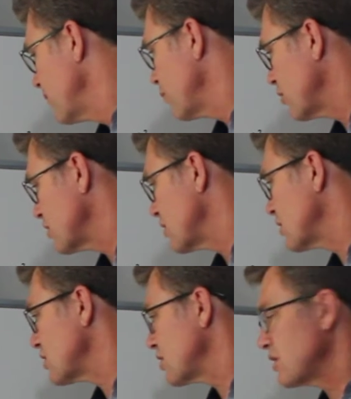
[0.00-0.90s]
because the
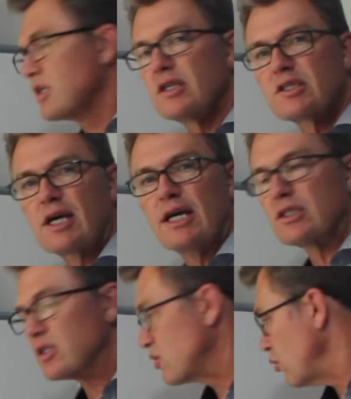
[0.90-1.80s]
distance in this
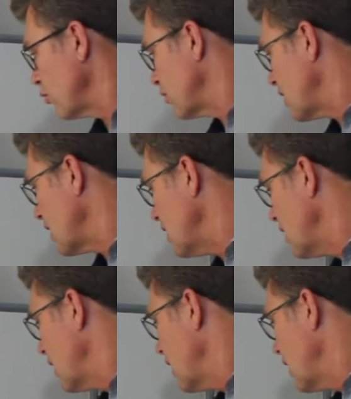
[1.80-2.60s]
case is called D,